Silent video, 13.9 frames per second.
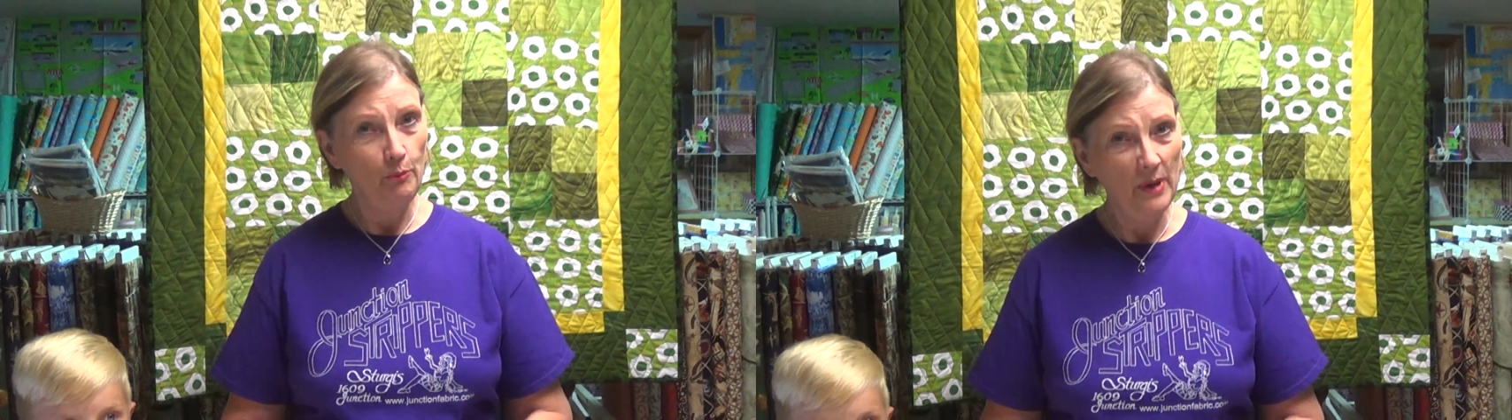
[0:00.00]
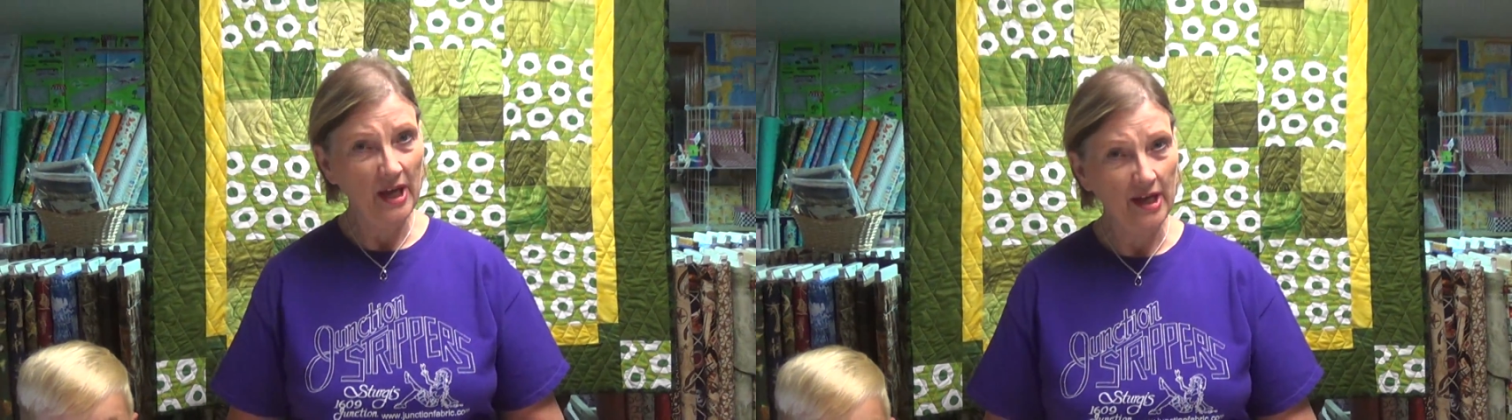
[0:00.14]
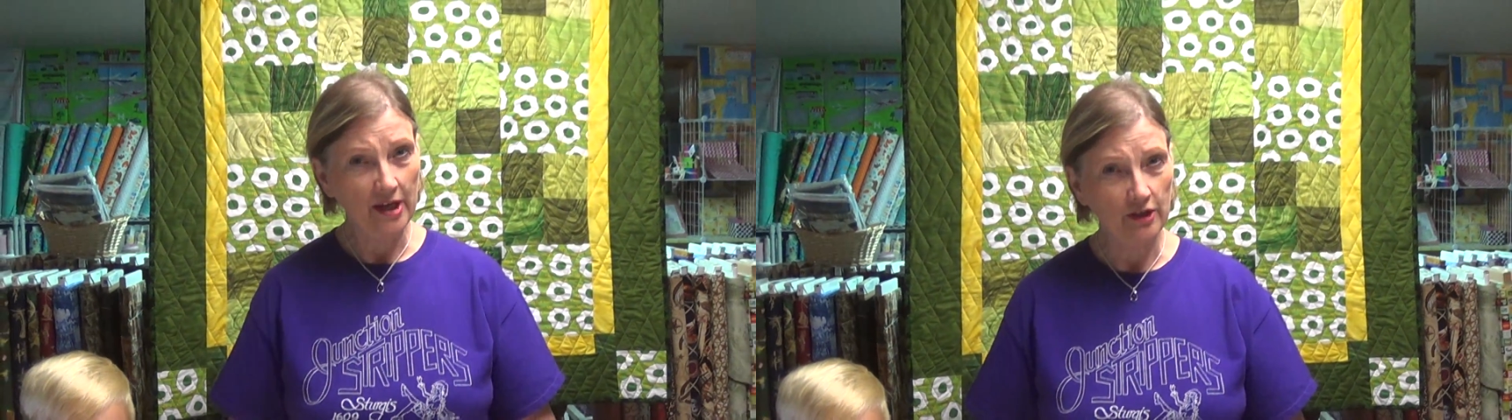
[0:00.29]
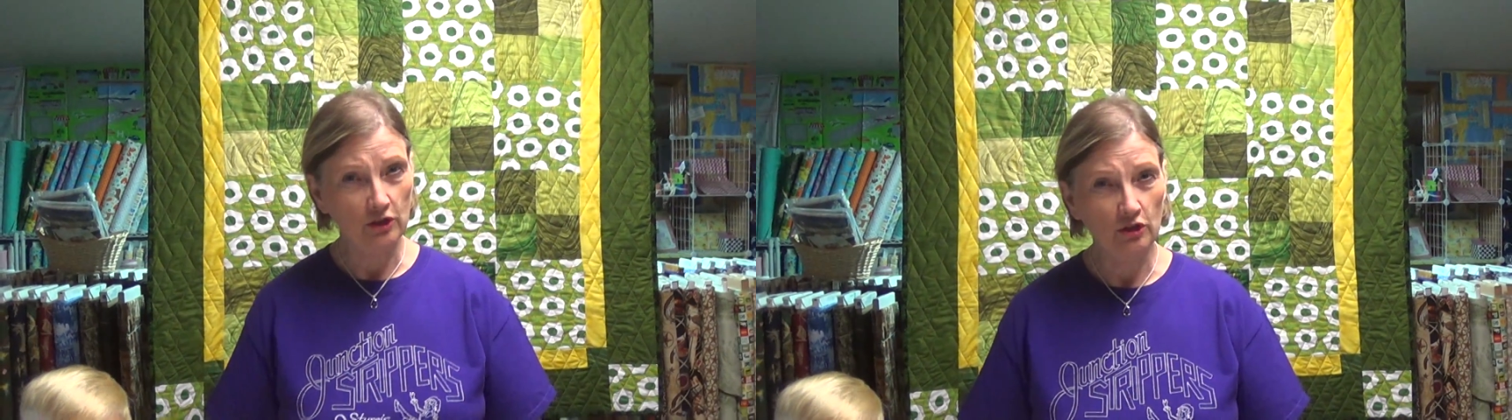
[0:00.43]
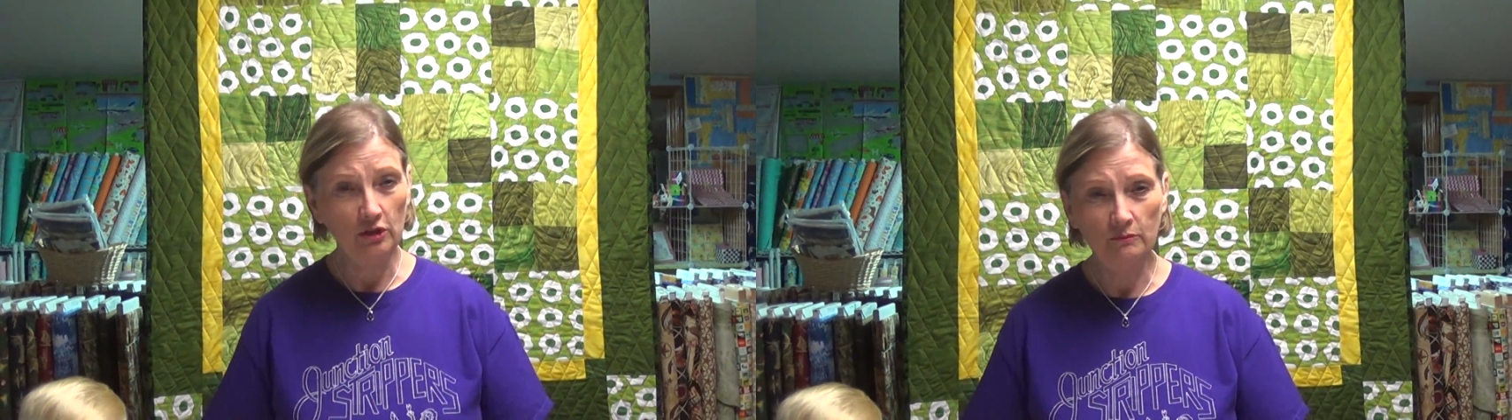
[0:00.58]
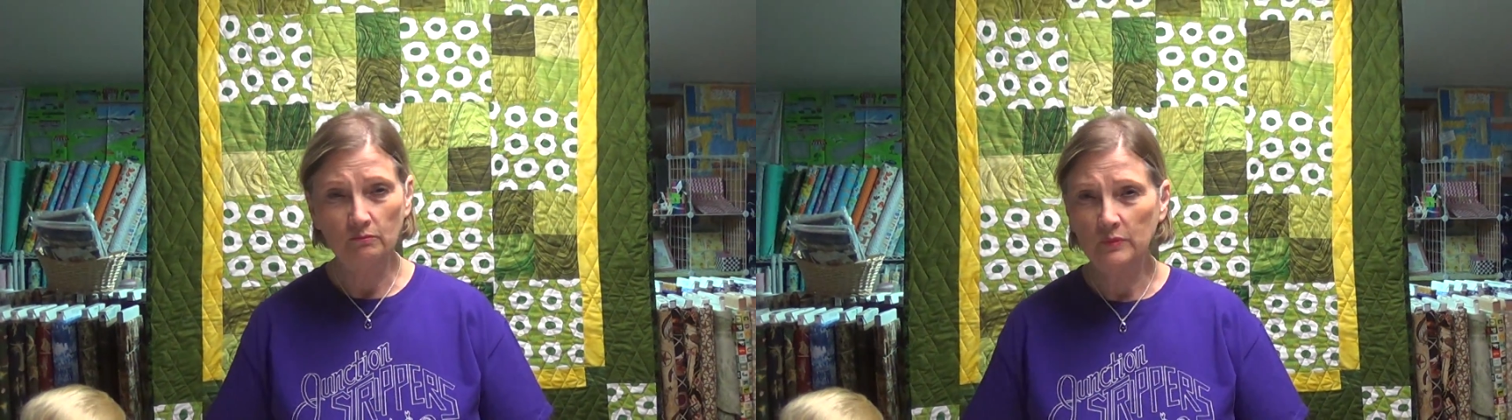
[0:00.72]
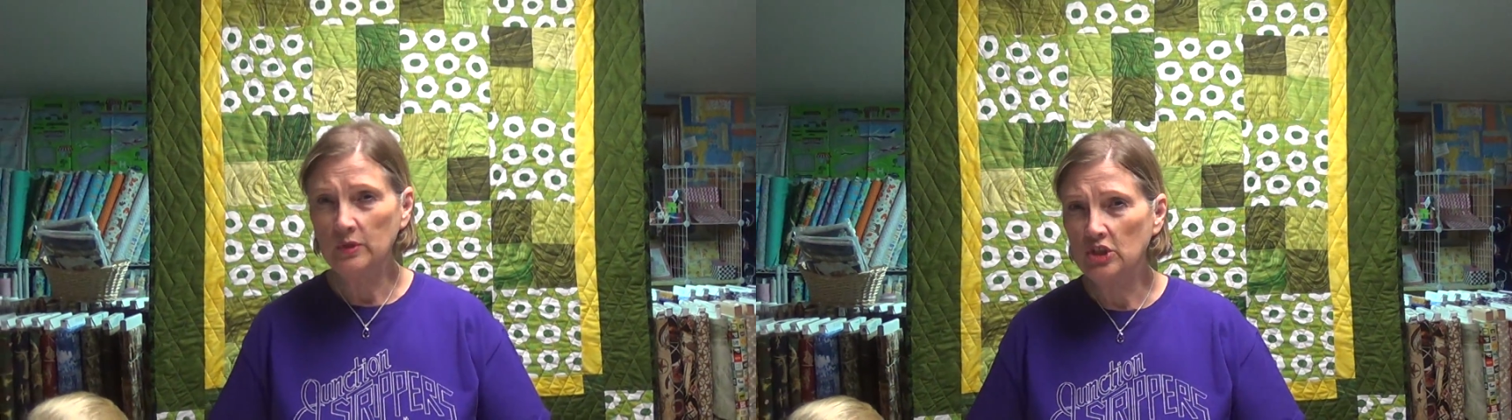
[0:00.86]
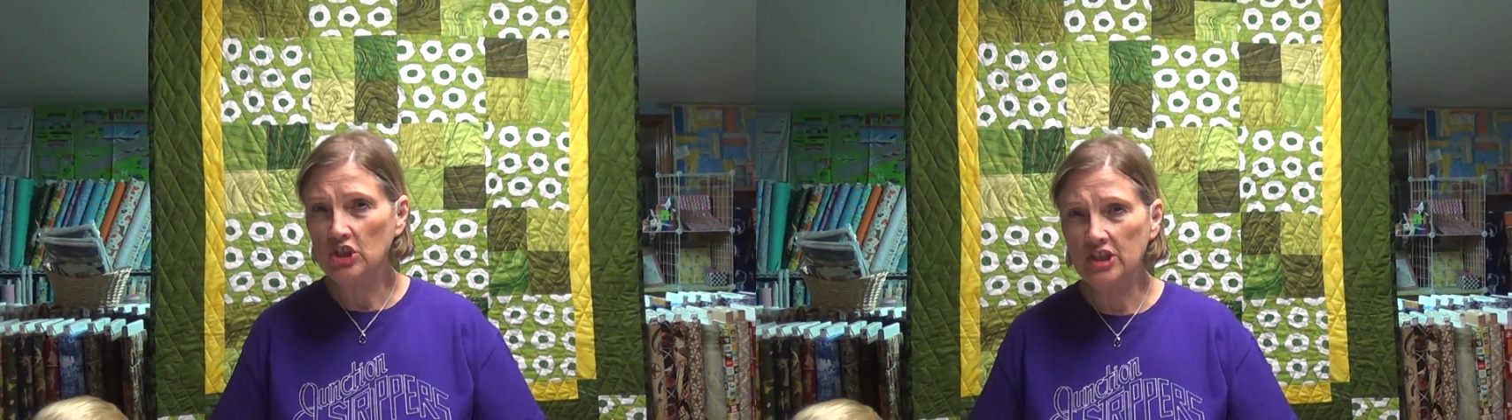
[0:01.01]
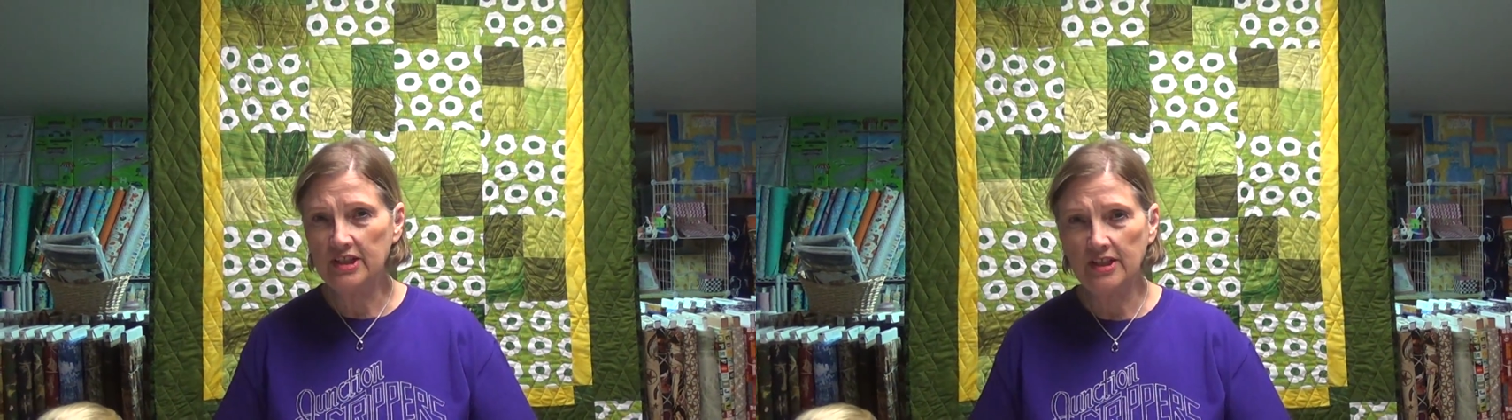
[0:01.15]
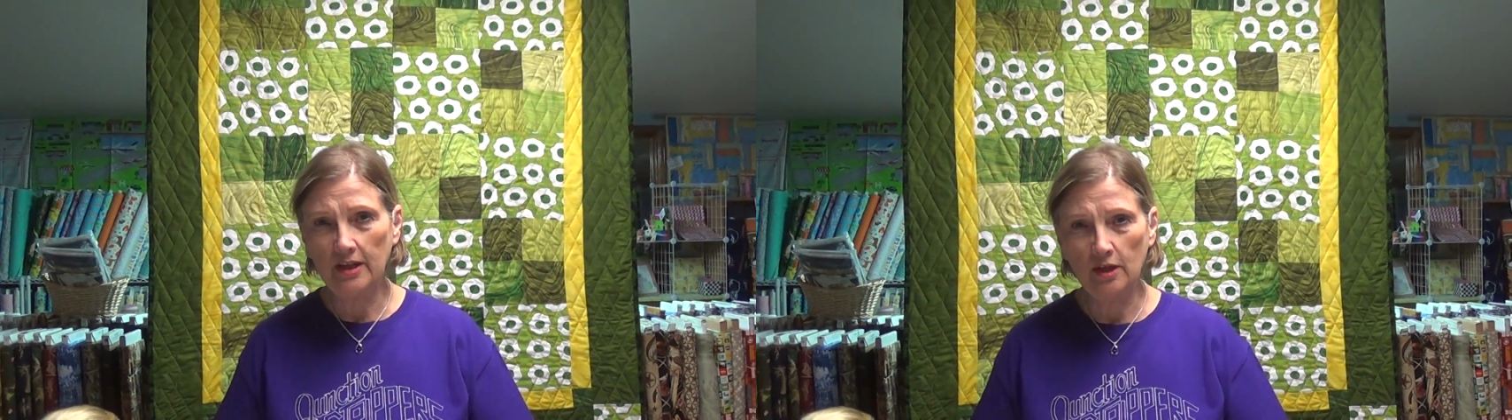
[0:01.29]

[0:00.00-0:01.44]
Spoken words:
pattern, just